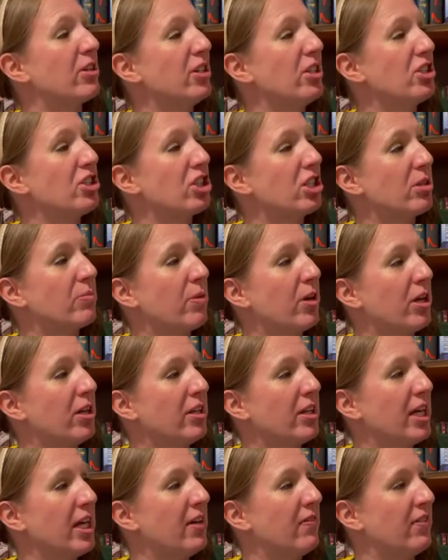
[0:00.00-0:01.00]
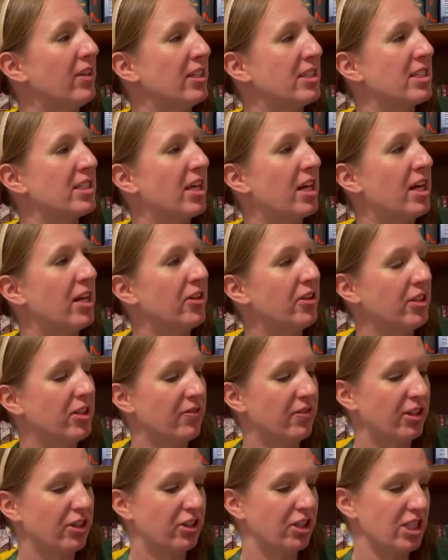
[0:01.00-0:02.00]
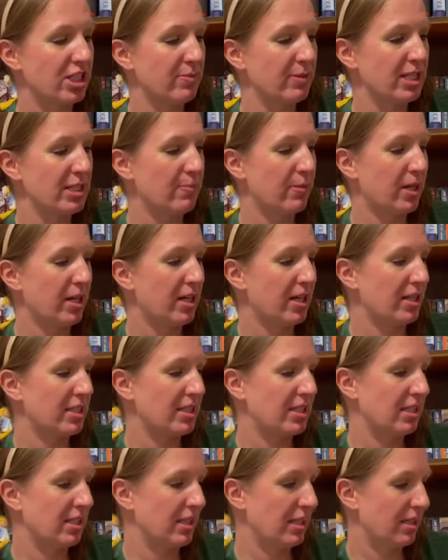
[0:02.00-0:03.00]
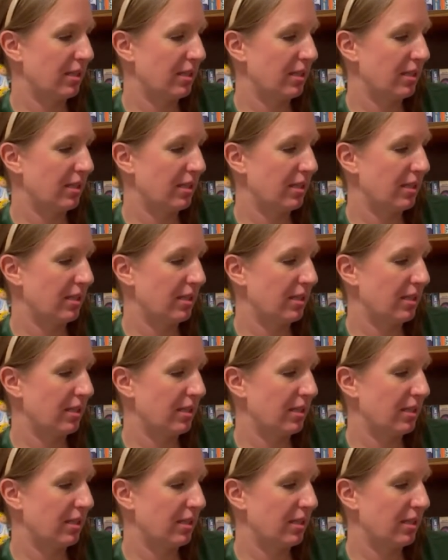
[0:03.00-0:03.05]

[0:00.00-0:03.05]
Richard Paul Evans, the author of The Christmas Box.